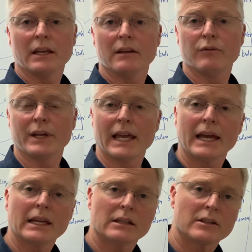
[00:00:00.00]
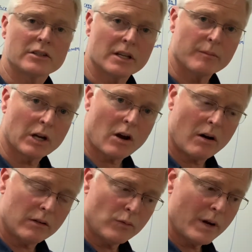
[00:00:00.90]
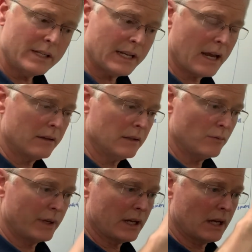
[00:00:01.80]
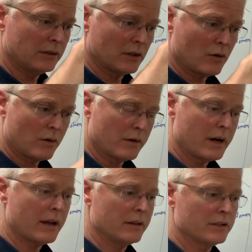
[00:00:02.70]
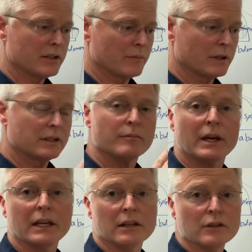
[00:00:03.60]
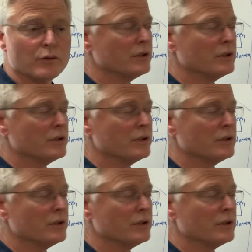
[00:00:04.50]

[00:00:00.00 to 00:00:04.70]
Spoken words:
if we can't get the stomach all the way down, then we cut the corner out of the stomach to make it into a